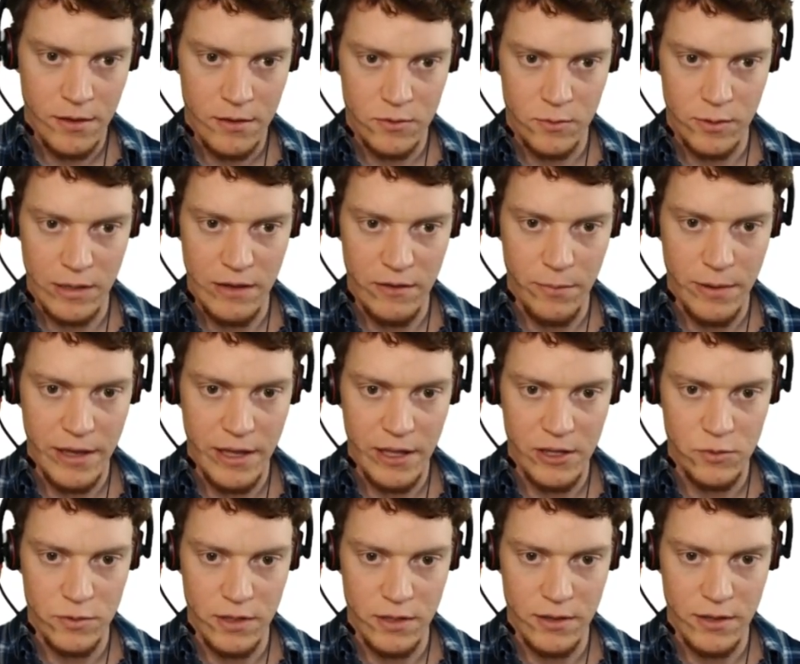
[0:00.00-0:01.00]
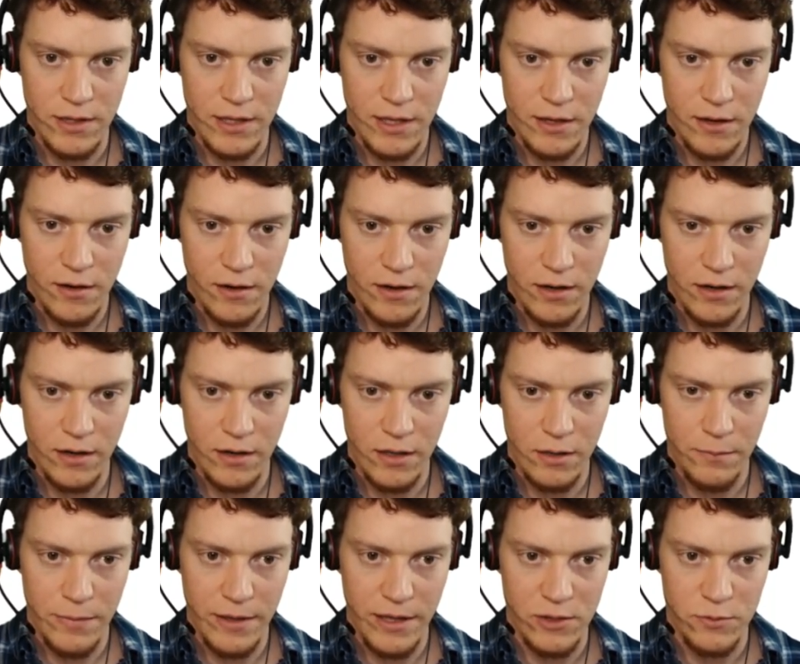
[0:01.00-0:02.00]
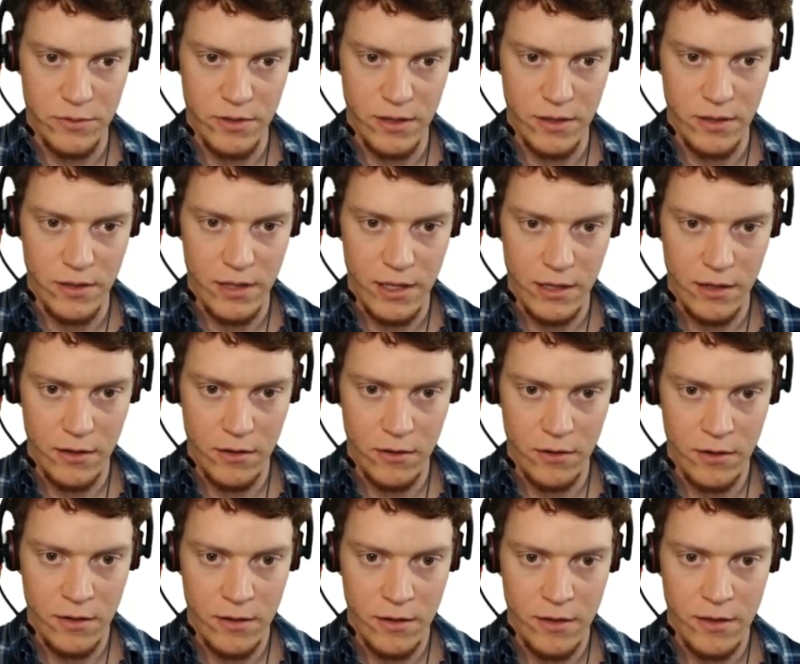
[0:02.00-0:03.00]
So we have a page within there and another page within there.